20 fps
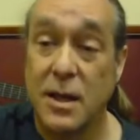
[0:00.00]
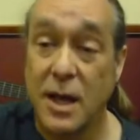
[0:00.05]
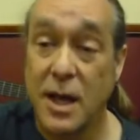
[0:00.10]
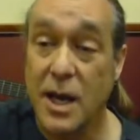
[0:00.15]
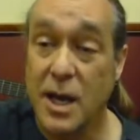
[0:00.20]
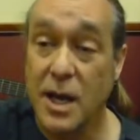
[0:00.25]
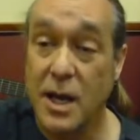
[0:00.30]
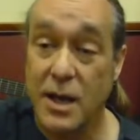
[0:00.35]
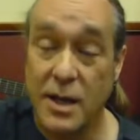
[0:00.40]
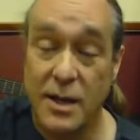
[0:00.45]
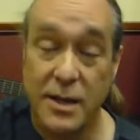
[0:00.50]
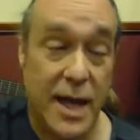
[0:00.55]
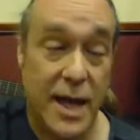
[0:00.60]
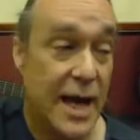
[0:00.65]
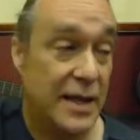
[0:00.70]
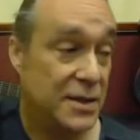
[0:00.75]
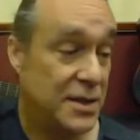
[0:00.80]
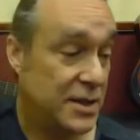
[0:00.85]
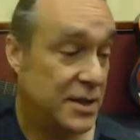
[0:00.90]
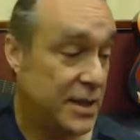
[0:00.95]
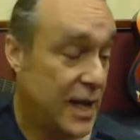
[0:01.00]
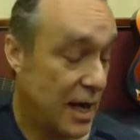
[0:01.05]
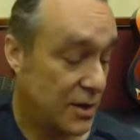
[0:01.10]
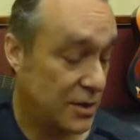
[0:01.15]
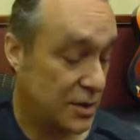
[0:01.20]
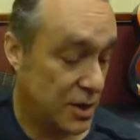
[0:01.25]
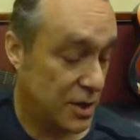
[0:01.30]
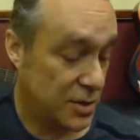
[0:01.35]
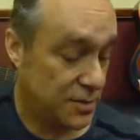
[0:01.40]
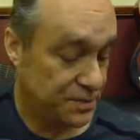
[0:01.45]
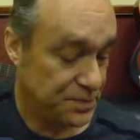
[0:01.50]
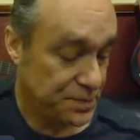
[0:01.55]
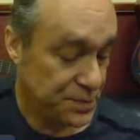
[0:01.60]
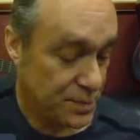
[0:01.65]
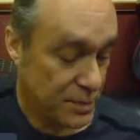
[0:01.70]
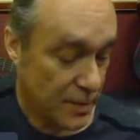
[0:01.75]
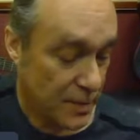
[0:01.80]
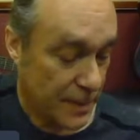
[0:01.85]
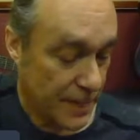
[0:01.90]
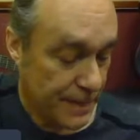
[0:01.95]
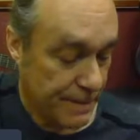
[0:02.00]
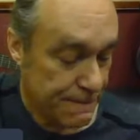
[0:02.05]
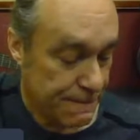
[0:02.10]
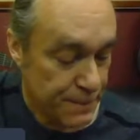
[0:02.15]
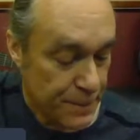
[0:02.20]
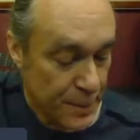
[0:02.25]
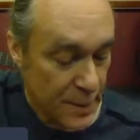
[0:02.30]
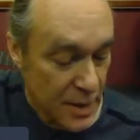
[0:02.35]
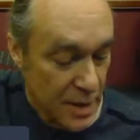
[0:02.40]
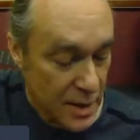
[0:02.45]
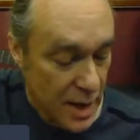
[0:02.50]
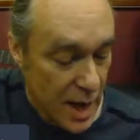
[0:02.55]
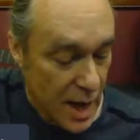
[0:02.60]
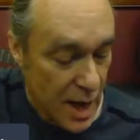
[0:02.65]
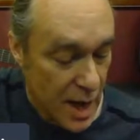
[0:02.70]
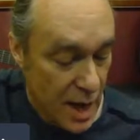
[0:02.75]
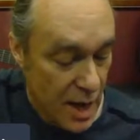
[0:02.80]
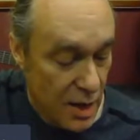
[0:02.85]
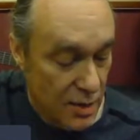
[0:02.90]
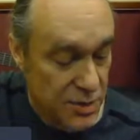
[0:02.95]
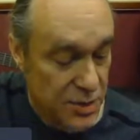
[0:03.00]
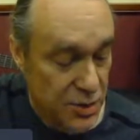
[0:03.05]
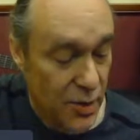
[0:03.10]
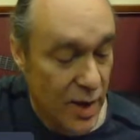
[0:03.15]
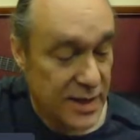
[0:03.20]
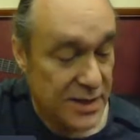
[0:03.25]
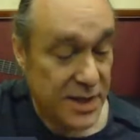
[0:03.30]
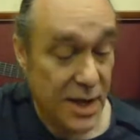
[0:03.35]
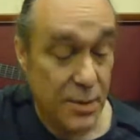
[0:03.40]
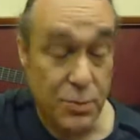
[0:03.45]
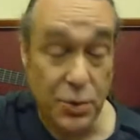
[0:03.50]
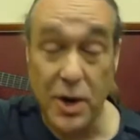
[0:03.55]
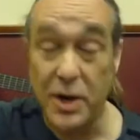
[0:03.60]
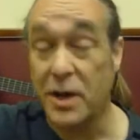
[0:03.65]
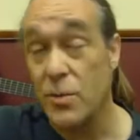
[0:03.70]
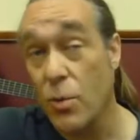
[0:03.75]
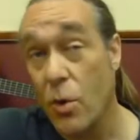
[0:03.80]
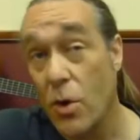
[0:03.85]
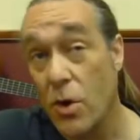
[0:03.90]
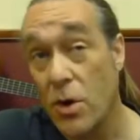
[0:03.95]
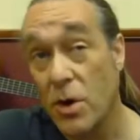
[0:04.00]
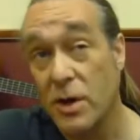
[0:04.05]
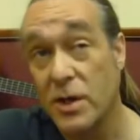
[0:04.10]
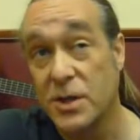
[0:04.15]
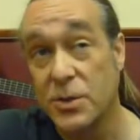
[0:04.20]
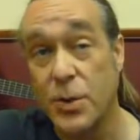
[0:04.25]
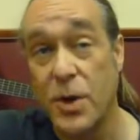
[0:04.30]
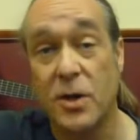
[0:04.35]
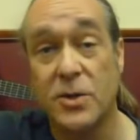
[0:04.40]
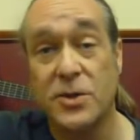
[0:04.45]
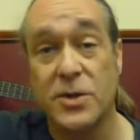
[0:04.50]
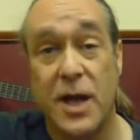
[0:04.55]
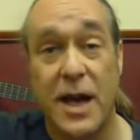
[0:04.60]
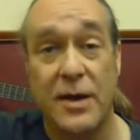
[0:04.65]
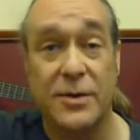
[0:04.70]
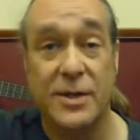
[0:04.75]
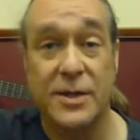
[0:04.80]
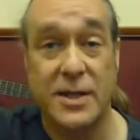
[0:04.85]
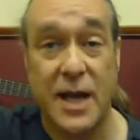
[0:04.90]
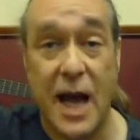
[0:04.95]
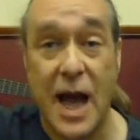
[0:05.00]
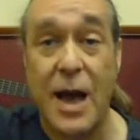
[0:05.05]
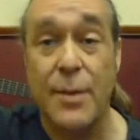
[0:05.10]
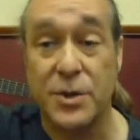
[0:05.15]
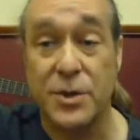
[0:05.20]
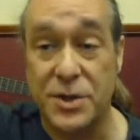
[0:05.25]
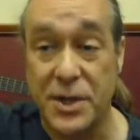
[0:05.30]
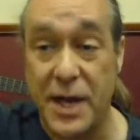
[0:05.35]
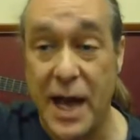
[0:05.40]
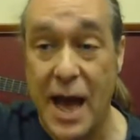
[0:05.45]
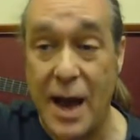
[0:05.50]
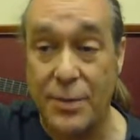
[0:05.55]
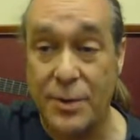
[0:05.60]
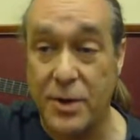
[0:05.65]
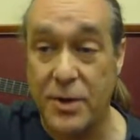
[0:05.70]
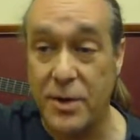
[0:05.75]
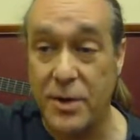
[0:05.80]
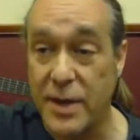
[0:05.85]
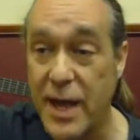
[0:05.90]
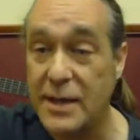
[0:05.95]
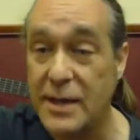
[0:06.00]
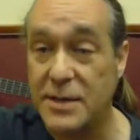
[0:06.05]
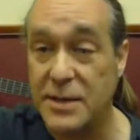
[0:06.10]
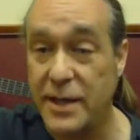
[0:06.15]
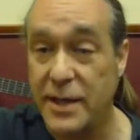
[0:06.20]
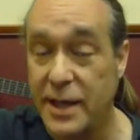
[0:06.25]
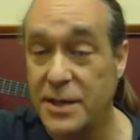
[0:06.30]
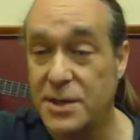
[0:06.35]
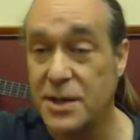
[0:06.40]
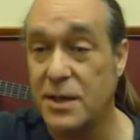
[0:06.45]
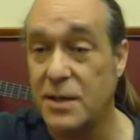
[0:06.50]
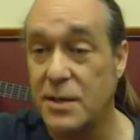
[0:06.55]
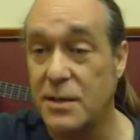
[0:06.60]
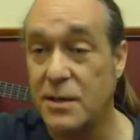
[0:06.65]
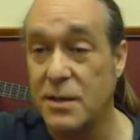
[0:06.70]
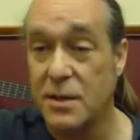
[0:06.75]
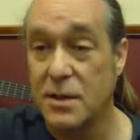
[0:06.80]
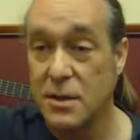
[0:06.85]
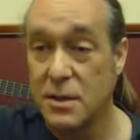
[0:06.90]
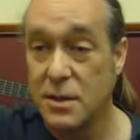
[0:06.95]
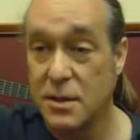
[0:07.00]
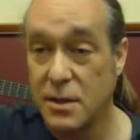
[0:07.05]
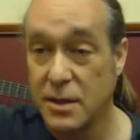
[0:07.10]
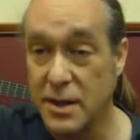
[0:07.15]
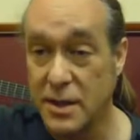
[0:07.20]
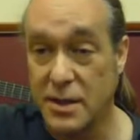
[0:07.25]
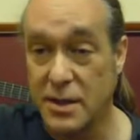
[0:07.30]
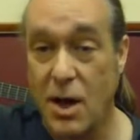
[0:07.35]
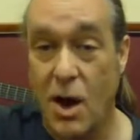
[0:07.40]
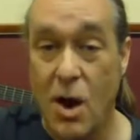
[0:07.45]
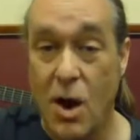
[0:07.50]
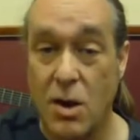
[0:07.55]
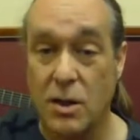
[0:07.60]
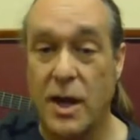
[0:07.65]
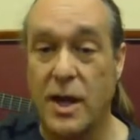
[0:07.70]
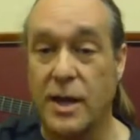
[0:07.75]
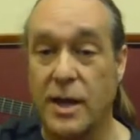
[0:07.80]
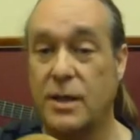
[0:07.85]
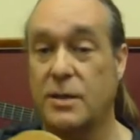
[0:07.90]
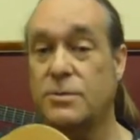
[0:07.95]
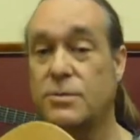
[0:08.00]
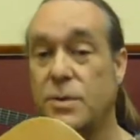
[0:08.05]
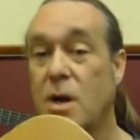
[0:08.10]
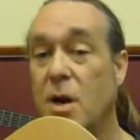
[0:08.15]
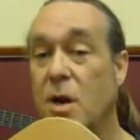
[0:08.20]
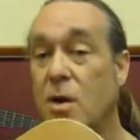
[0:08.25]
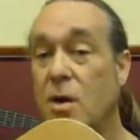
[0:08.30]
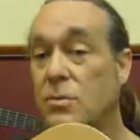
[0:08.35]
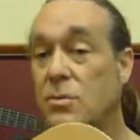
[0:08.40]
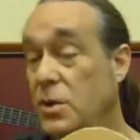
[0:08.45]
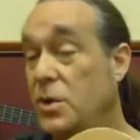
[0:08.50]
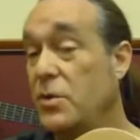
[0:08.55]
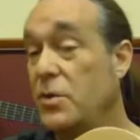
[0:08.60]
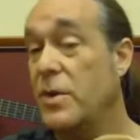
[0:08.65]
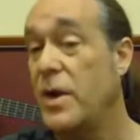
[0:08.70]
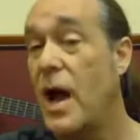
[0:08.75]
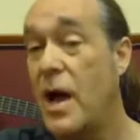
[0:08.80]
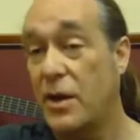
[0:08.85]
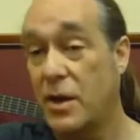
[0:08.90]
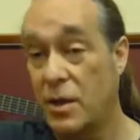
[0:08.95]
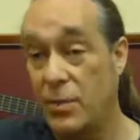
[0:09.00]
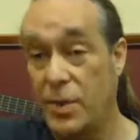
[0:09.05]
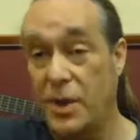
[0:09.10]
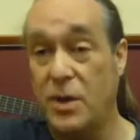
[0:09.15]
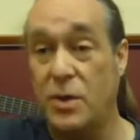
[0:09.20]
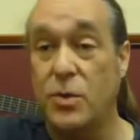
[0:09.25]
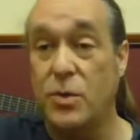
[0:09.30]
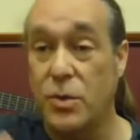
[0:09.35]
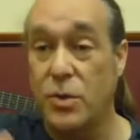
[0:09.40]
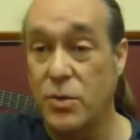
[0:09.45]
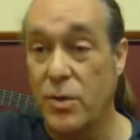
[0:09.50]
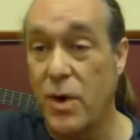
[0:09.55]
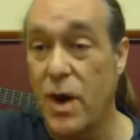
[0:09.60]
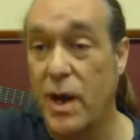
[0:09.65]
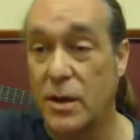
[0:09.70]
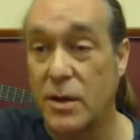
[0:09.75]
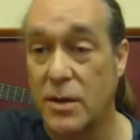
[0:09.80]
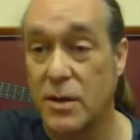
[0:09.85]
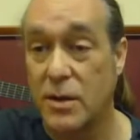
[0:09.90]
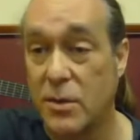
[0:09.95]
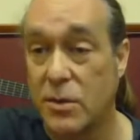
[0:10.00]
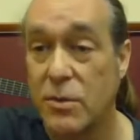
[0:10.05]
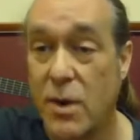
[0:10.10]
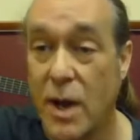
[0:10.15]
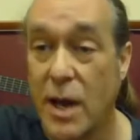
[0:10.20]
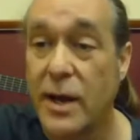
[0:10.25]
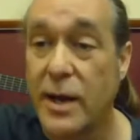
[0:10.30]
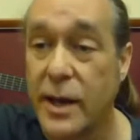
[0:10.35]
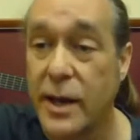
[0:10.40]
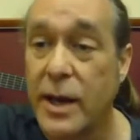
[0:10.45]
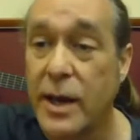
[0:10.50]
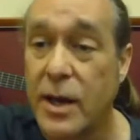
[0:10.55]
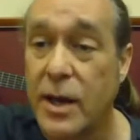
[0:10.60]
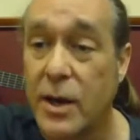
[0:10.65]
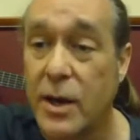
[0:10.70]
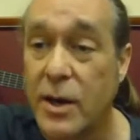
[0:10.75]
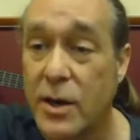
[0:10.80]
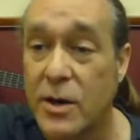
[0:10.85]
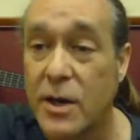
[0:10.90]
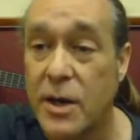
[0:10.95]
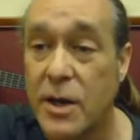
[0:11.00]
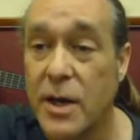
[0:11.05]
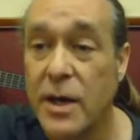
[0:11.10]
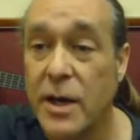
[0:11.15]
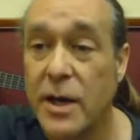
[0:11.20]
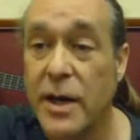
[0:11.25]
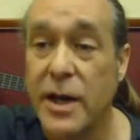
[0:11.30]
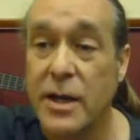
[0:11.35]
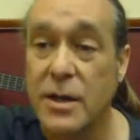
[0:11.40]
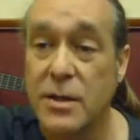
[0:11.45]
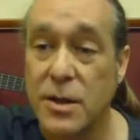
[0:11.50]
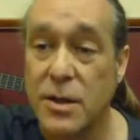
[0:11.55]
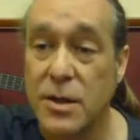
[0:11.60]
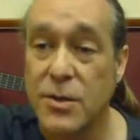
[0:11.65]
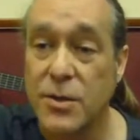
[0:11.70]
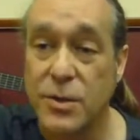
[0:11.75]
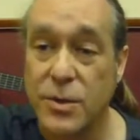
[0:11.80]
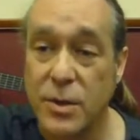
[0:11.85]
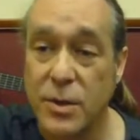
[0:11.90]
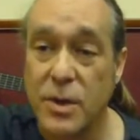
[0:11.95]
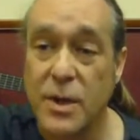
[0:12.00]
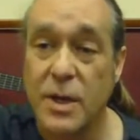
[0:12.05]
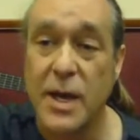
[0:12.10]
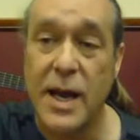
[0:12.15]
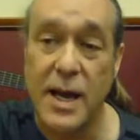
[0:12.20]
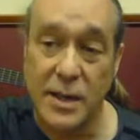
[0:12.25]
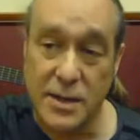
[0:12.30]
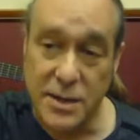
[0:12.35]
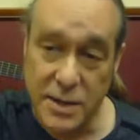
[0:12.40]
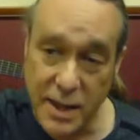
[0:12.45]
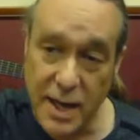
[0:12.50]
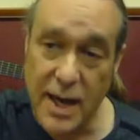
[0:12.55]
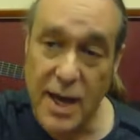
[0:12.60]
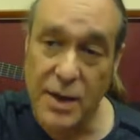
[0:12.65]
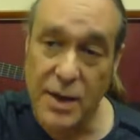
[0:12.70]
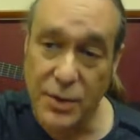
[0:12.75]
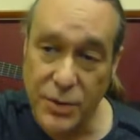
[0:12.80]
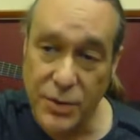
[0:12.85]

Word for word: uh, mm-hmm. in that sector. Yeah, yeah. Uh, so I say brick and mortar because we also have a cyber chapter, and that's teaching guitar like, you know, you and I could be doing right right here. Virtual lessons. Yes, yeah.